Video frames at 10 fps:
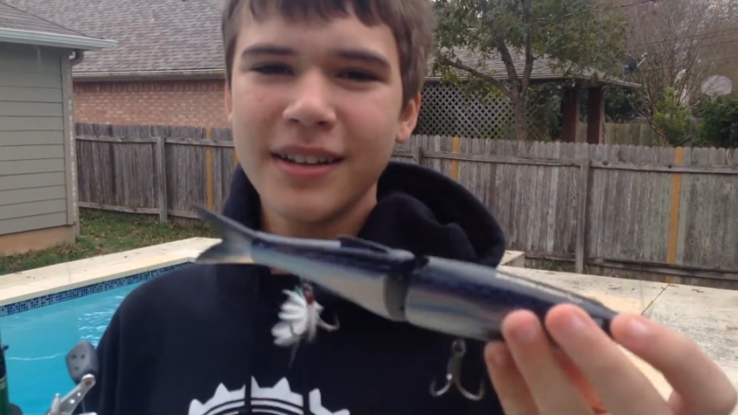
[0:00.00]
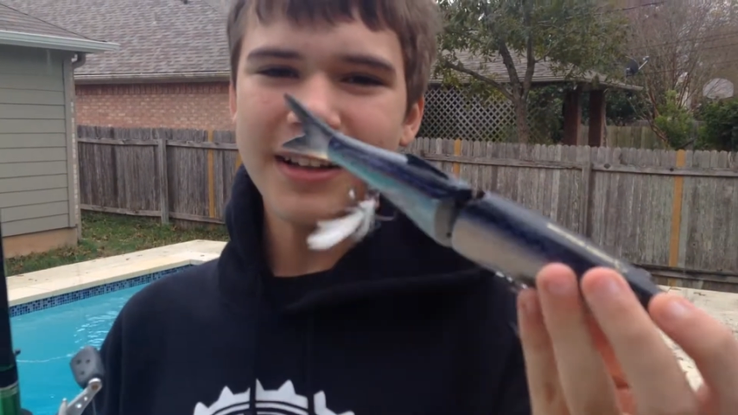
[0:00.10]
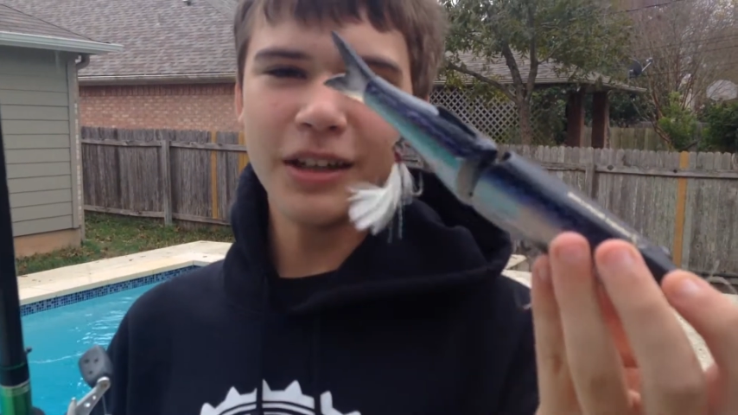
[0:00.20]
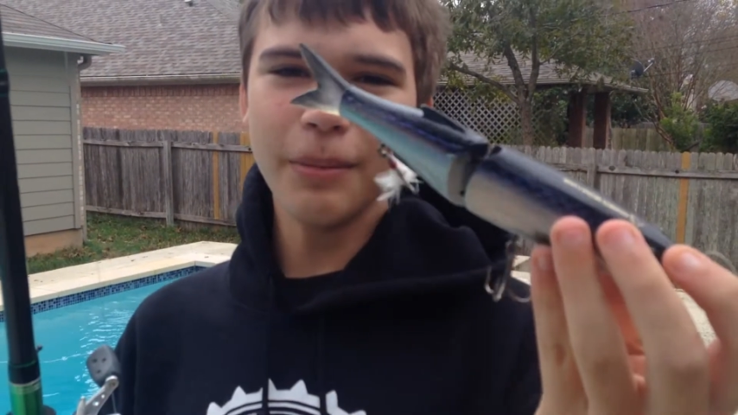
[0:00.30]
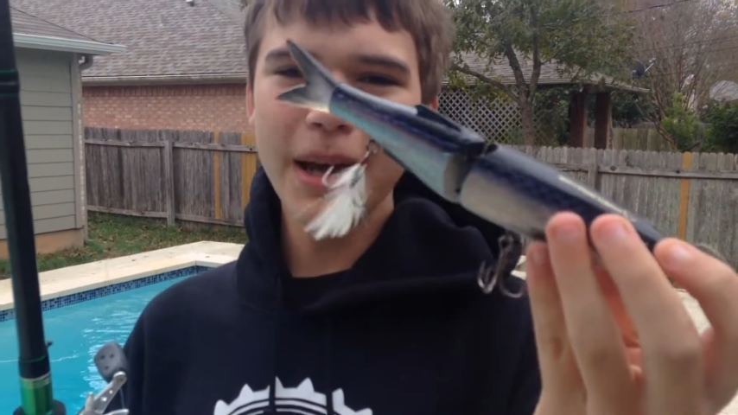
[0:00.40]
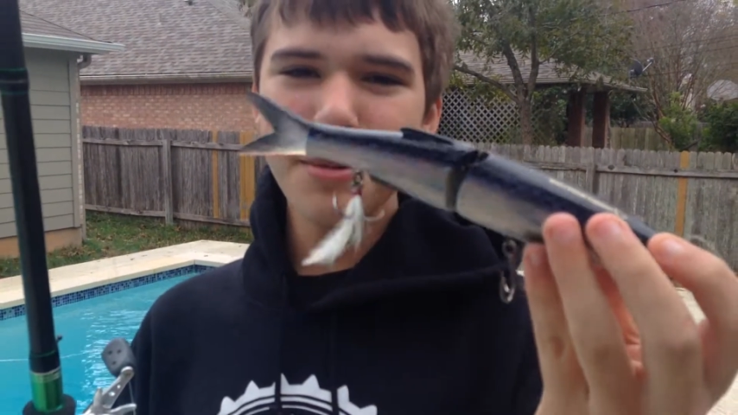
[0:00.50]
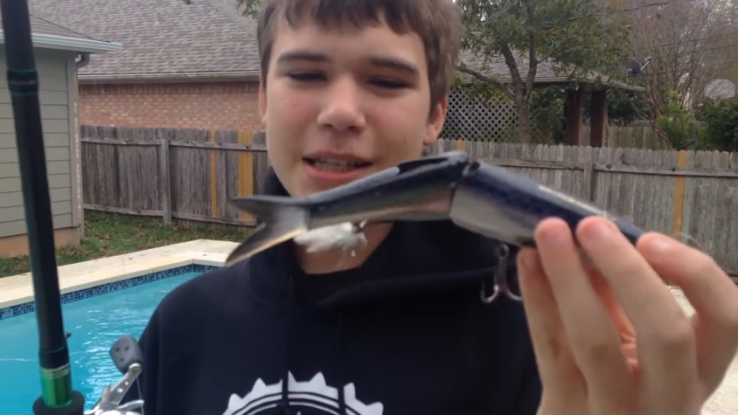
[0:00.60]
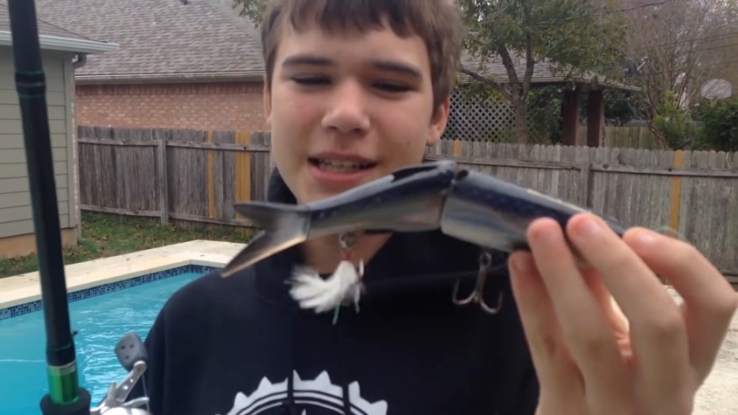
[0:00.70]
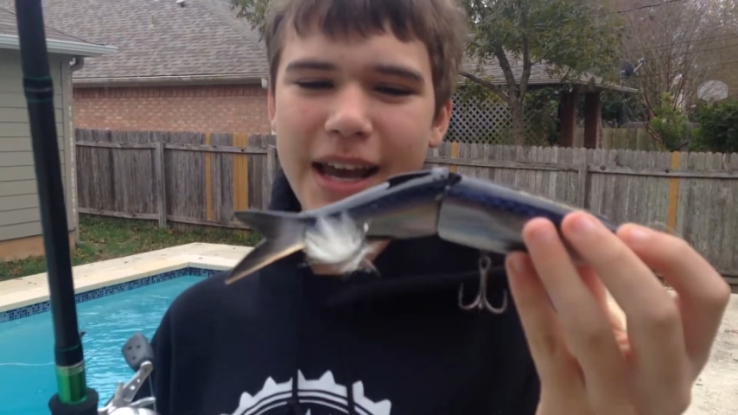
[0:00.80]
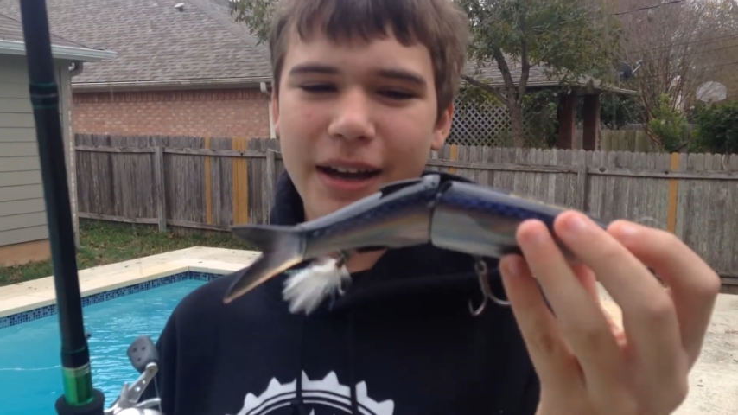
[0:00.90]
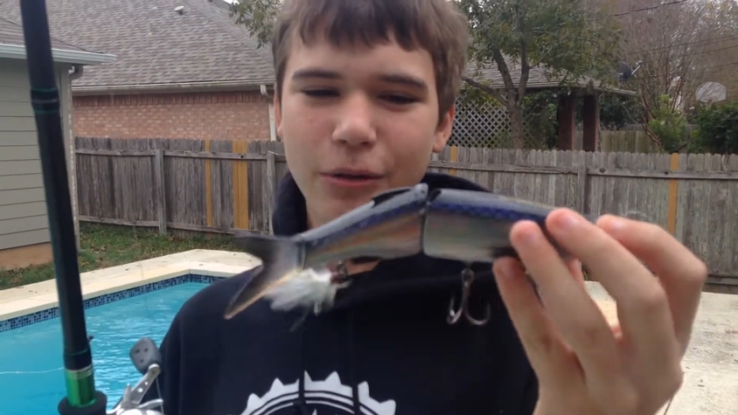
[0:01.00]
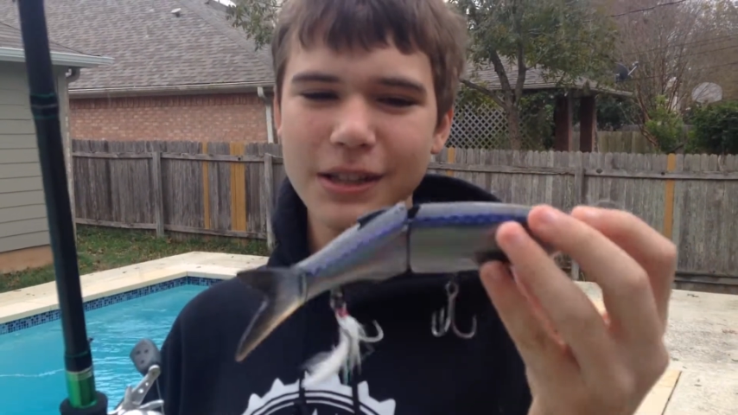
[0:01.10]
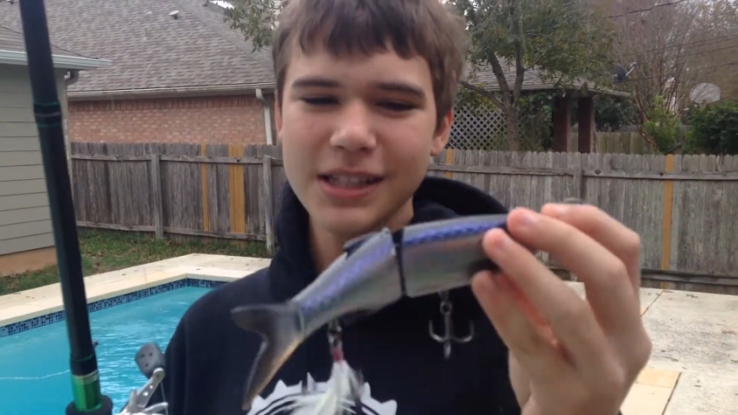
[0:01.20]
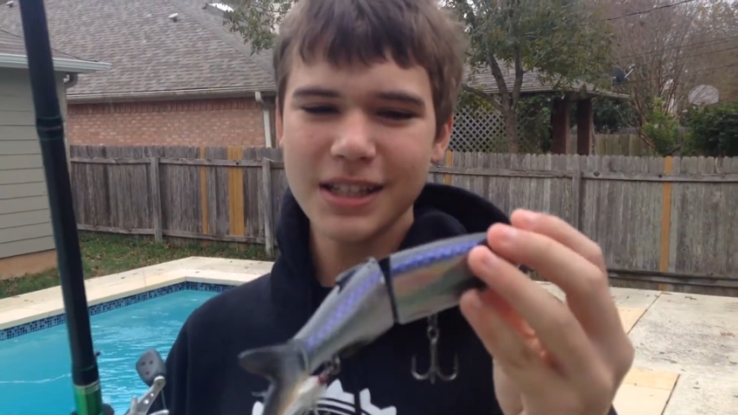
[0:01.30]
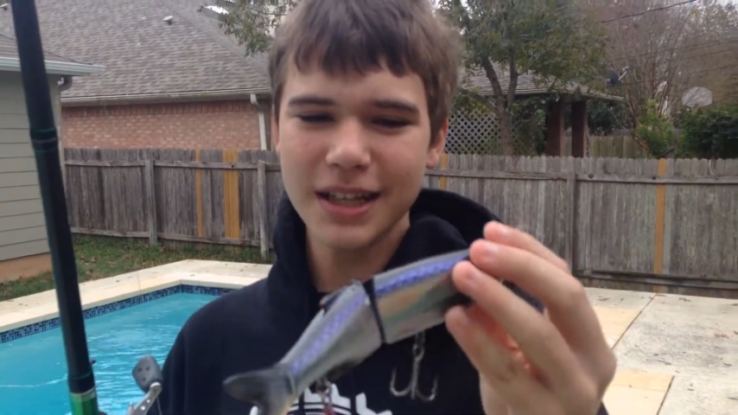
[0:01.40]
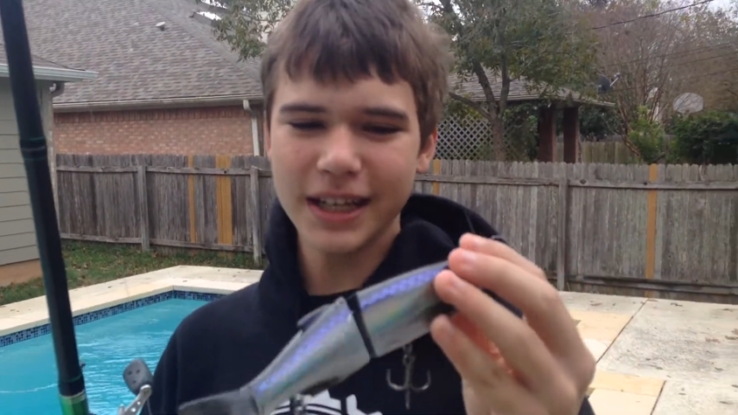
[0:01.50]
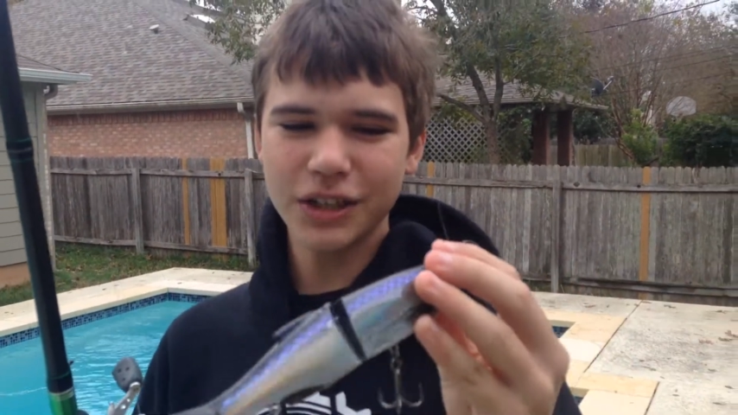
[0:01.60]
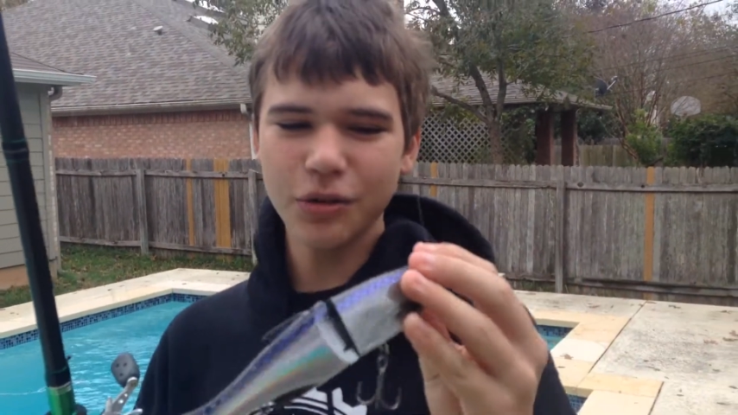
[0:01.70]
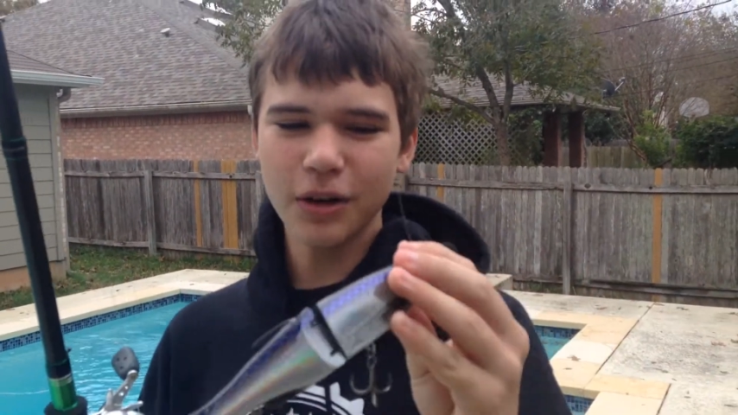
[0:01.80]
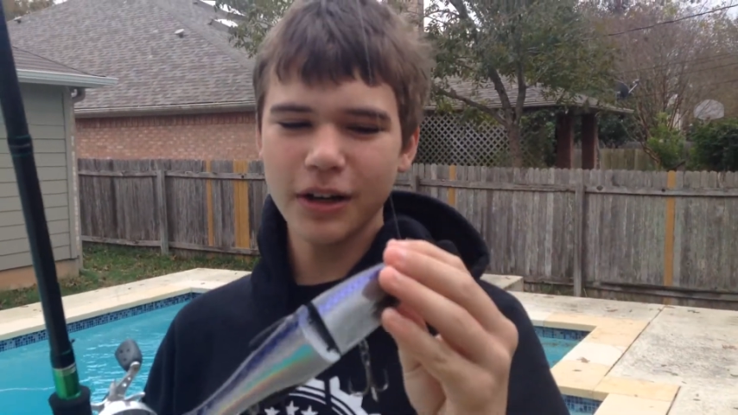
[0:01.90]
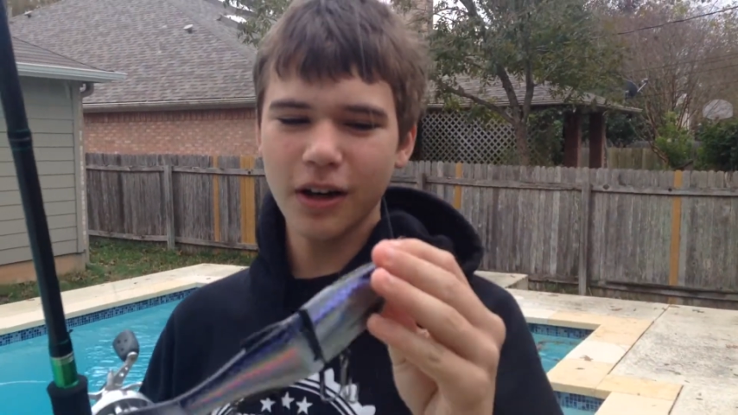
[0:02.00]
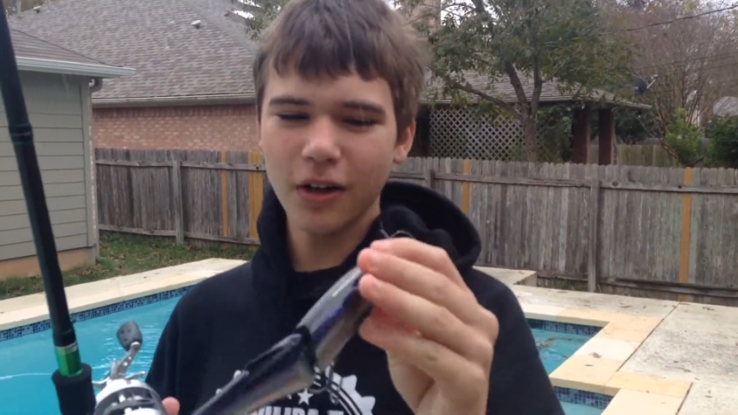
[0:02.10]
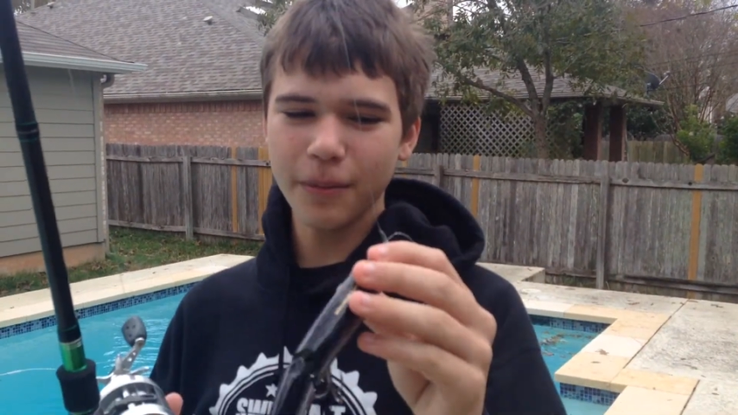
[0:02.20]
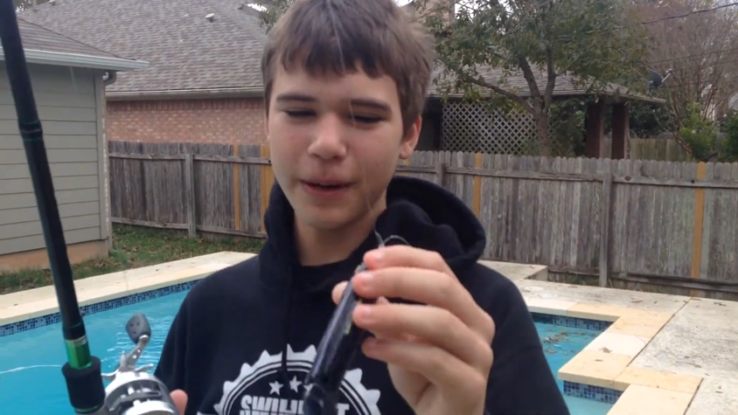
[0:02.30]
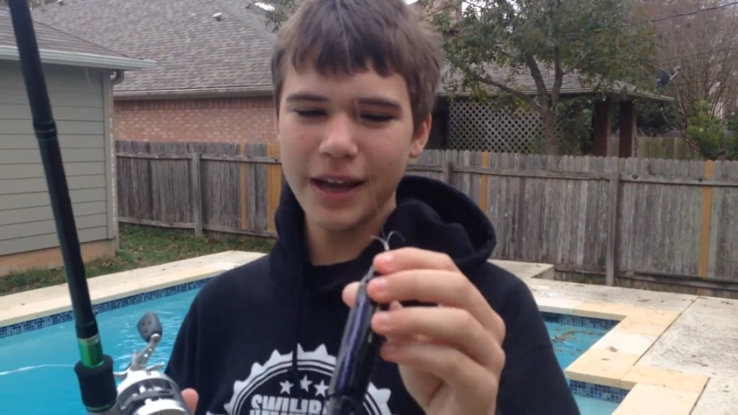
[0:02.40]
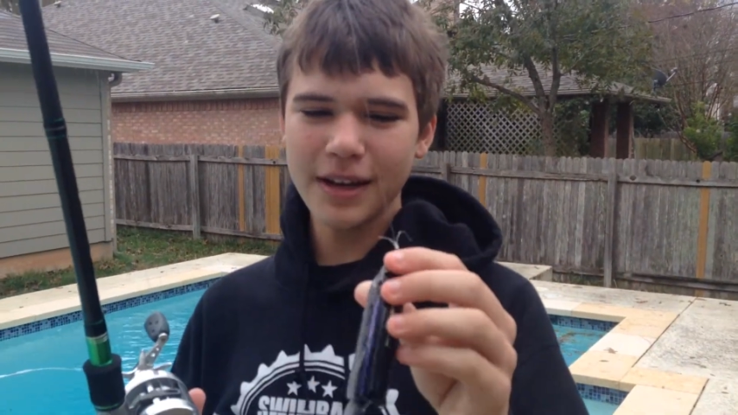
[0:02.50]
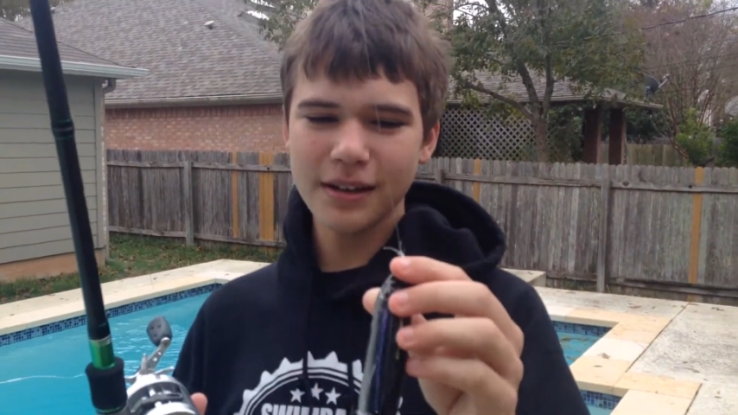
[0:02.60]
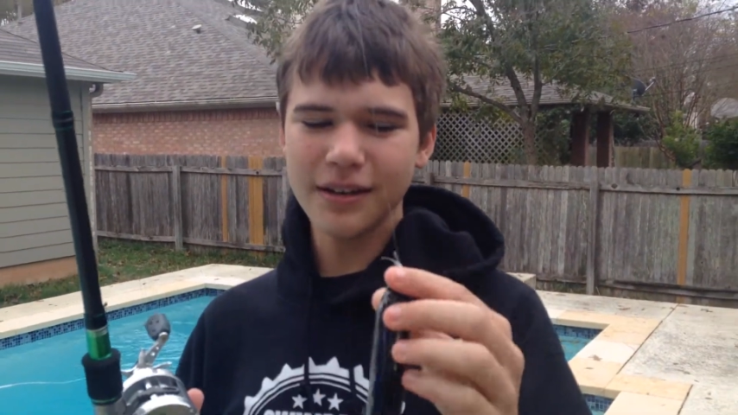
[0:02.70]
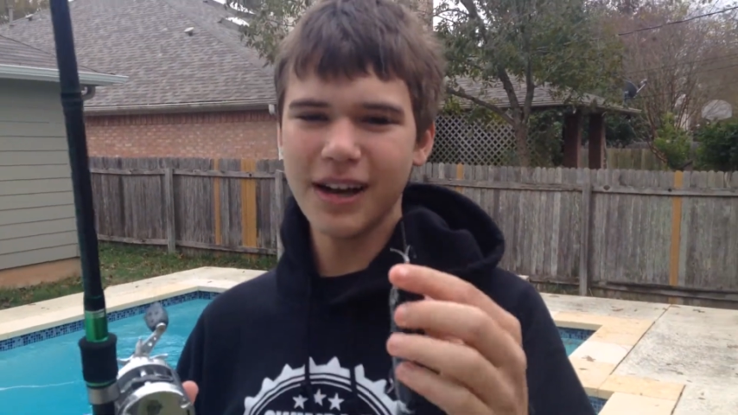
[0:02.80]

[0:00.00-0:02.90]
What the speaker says: Now you may be saying, well, isn't this like a $200 bait?